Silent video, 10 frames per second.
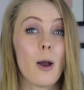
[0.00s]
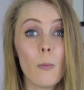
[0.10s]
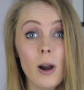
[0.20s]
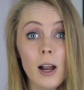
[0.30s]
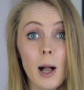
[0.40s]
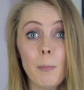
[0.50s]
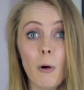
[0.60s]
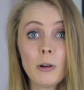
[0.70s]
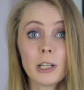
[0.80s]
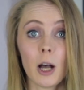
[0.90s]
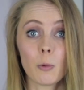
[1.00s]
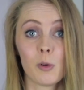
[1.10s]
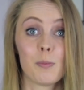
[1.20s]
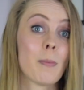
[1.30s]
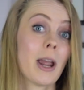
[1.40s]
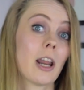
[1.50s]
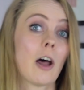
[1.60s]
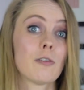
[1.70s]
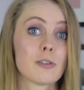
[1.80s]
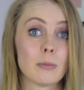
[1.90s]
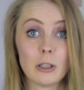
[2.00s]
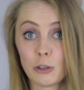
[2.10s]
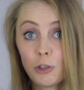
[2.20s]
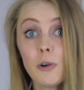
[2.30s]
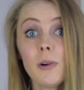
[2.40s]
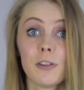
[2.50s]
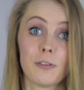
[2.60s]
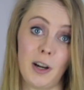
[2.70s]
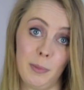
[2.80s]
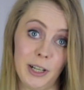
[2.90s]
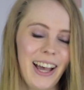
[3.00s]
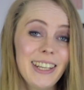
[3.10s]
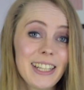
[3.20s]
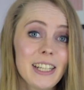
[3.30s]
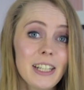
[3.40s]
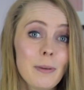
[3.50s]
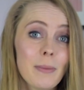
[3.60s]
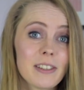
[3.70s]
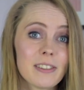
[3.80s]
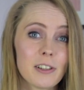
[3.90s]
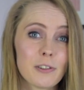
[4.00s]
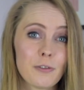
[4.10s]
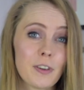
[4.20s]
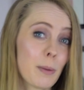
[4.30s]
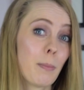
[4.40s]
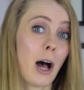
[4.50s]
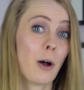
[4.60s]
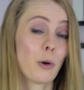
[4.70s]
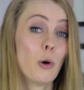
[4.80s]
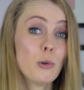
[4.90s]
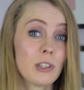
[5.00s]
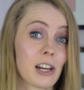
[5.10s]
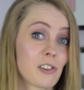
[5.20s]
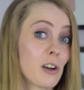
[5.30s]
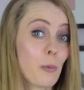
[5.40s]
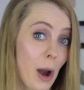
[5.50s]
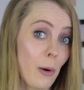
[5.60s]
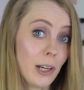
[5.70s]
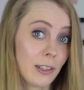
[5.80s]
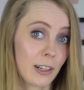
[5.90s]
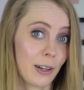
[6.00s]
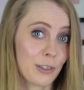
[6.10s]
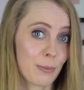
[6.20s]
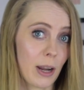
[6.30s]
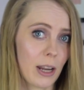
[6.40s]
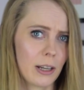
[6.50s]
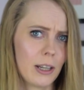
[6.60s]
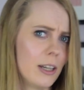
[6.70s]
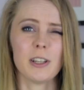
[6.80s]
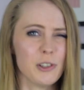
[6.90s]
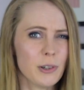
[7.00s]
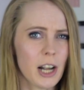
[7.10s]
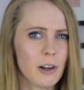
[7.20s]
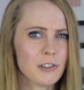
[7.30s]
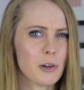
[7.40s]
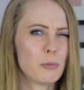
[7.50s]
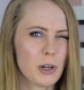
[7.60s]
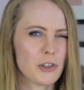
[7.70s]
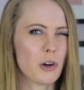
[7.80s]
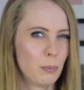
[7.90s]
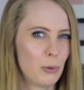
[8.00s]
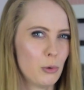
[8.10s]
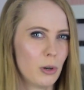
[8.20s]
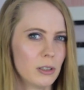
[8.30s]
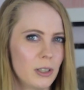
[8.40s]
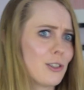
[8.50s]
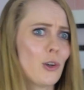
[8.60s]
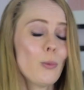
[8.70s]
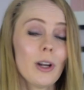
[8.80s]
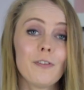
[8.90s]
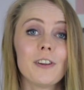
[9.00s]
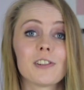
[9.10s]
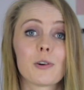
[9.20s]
where a ball gown would be made out of some luxurious fabric. And again, it makes sense to think about who's actually wearing the cosplay. Is your character rich or poor? So if it's a